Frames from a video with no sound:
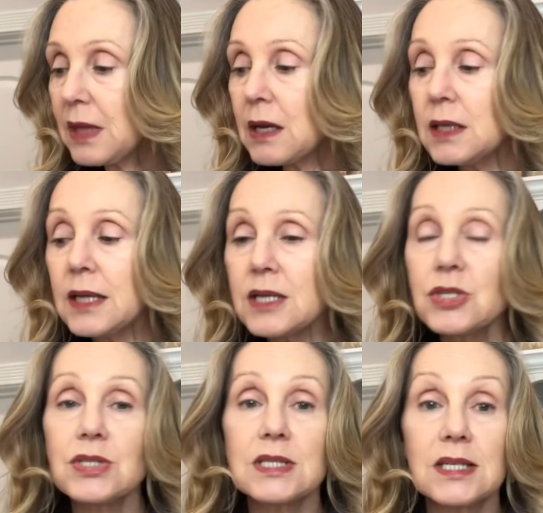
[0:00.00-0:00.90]
I like
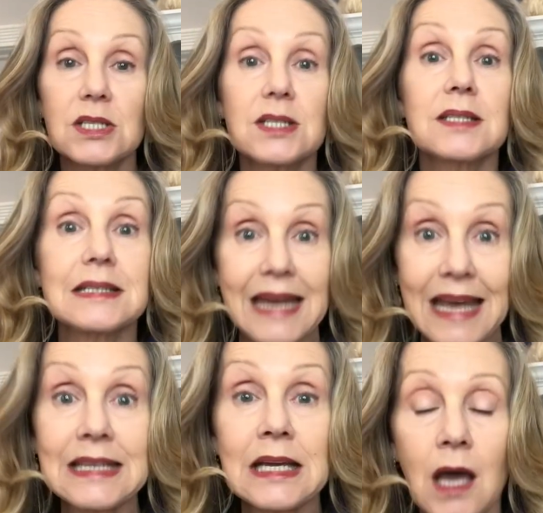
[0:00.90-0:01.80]
to stitch
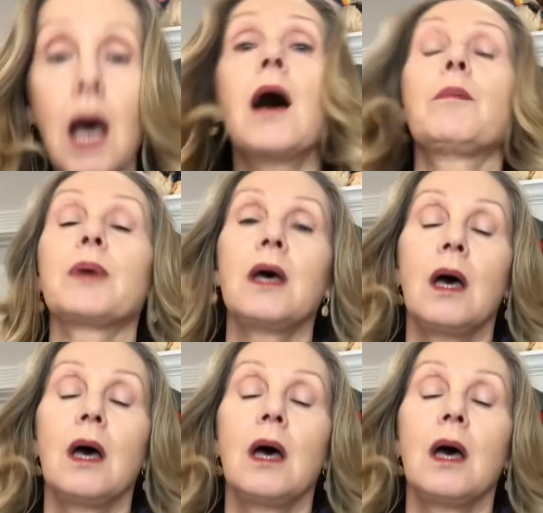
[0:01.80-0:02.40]
standing up.